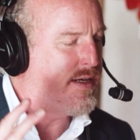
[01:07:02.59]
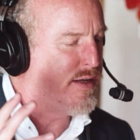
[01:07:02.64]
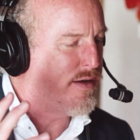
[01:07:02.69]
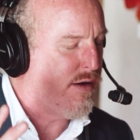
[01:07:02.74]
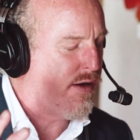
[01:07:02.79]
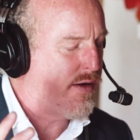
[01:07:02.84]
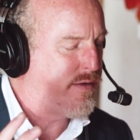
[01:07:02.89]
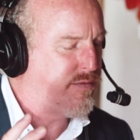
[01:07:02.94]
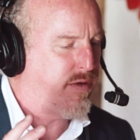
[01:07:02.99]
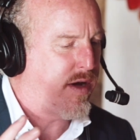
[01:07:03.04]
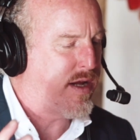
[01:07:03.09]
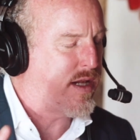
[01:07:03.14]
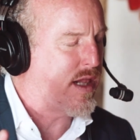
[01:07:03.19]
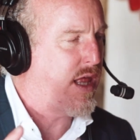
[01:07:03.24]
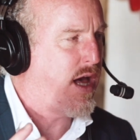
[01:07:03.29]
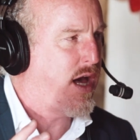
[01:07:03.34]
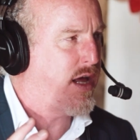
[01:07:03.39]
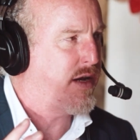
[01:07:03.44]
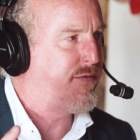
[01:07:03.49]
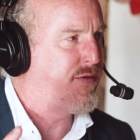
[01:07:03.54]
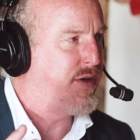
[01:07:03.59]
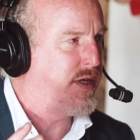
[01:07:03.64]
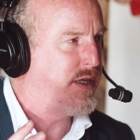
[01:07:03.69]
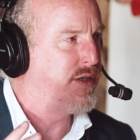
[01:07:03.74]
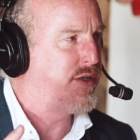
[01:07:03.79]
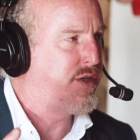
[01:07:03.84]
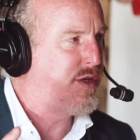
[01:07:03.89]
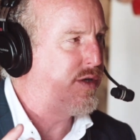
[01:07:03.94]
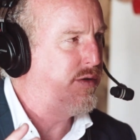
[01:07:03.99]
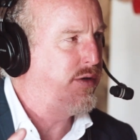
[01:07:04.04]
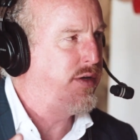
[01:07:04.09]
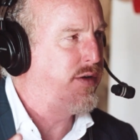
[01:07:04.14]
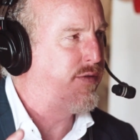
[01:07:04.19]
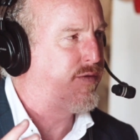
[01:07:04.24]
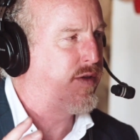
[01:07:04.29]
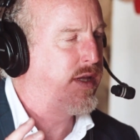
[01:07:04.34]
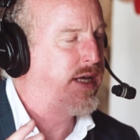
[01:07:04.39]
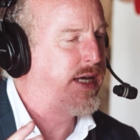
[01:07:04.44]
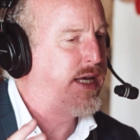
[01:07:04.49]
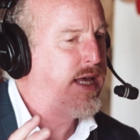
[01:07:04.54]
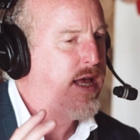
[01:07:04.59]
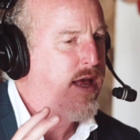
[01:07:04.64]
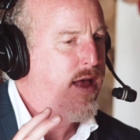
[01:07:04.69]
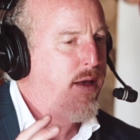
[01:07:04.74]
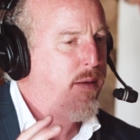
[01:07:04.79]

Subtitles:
I run a lot of it intuitively,